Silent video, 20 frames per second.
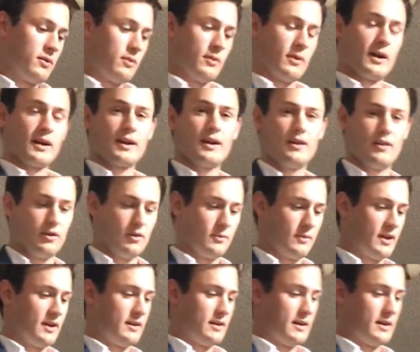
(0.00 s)
When I got
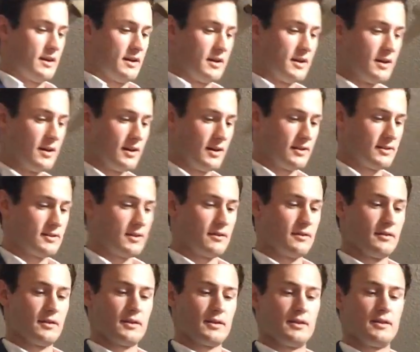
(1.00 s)
home that day, I
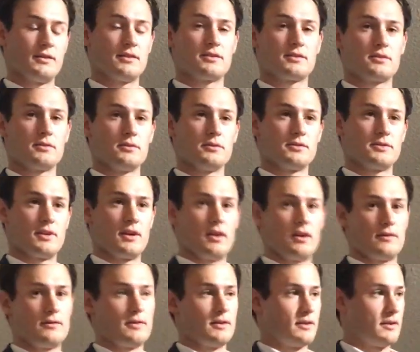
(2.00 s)
started looking into schools that
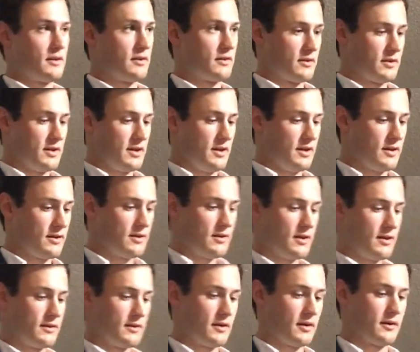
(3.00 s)
offered a degree
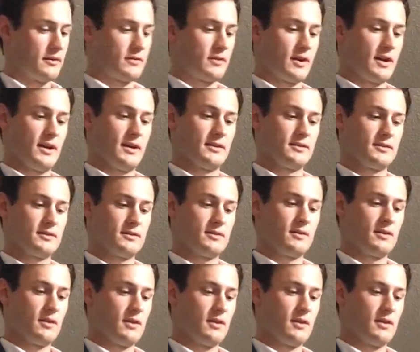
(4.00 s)
in turf grass.